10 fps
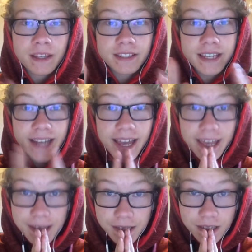
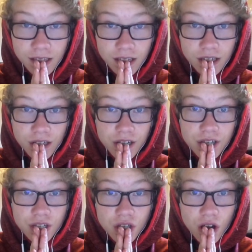Today,
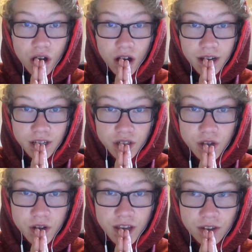Tonic
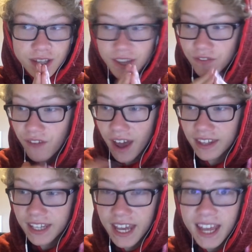Studios has
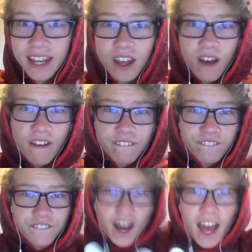finally hit
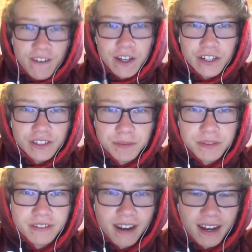500
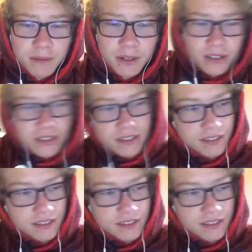subscribers!